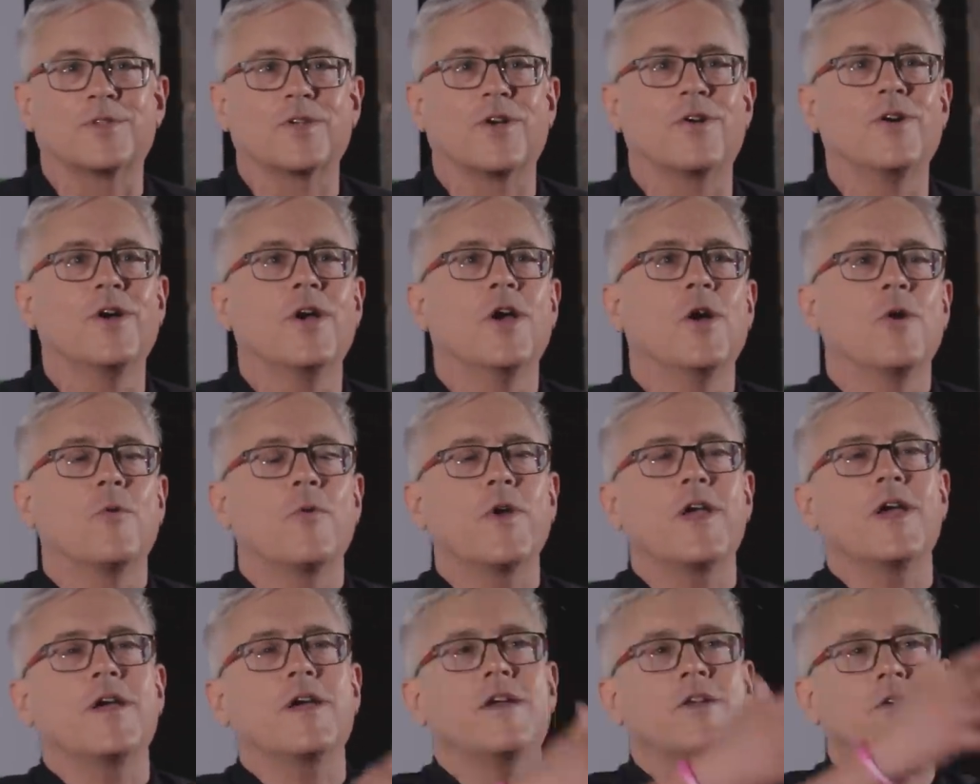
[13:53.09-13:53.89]
So
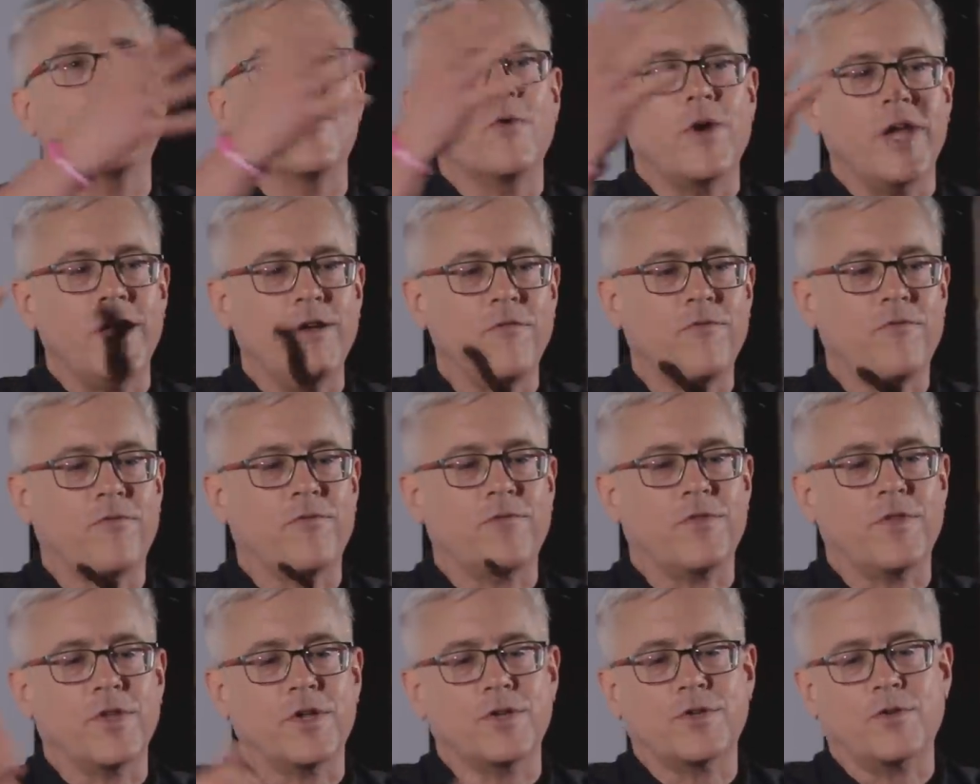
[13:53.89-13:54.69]
we, you know,
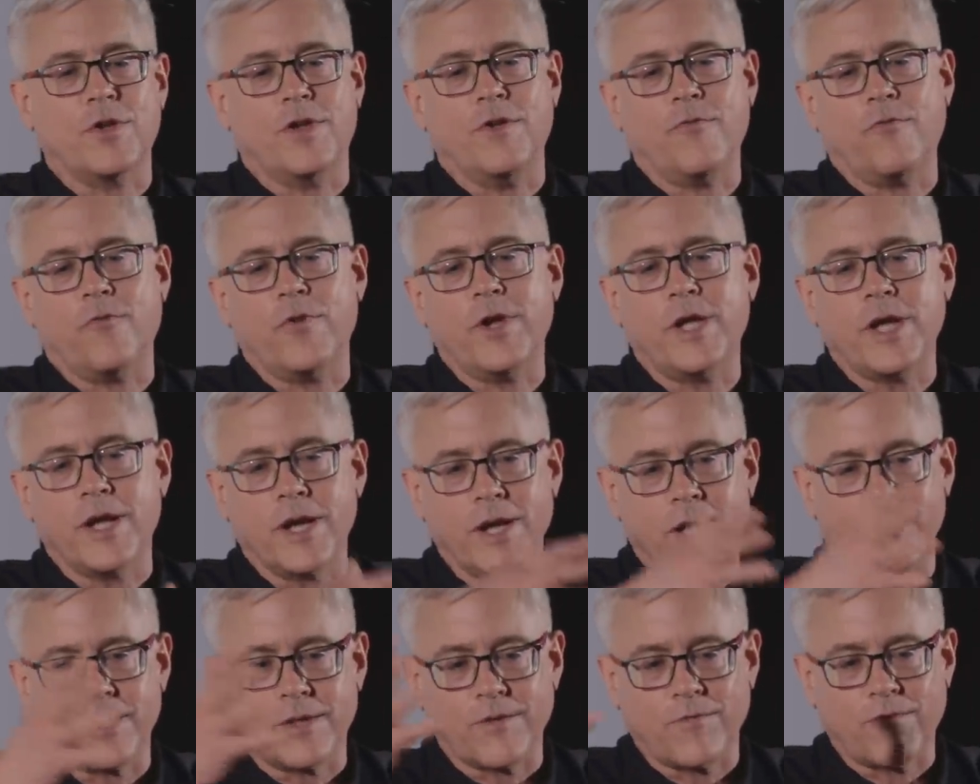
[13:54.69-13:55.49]
if we
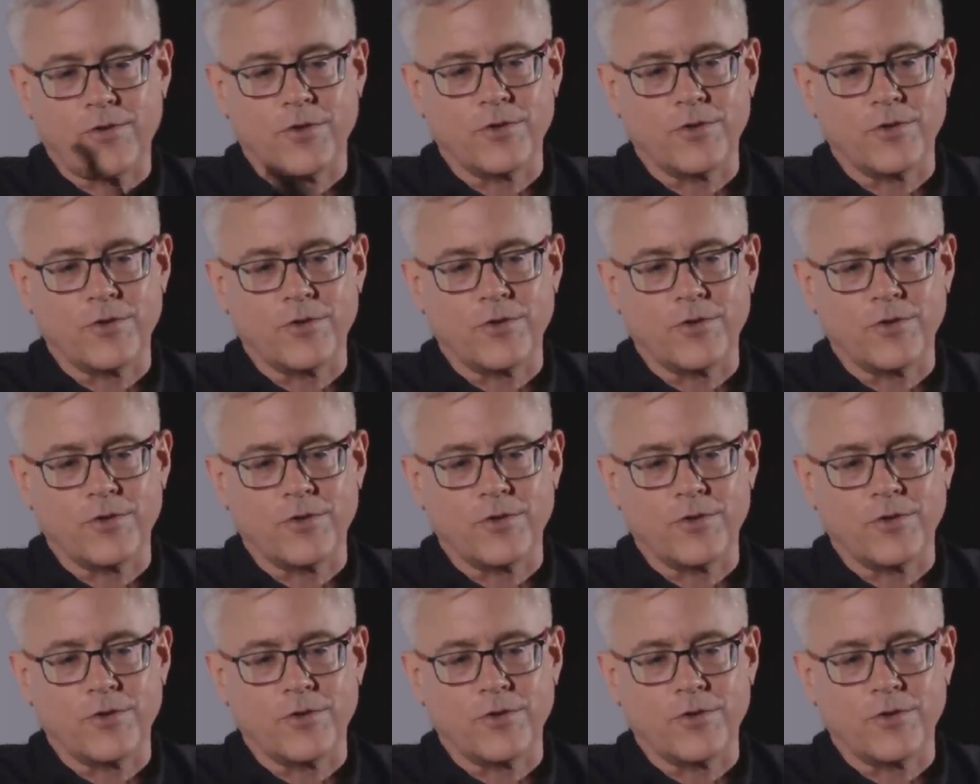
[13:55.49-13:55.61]
can get the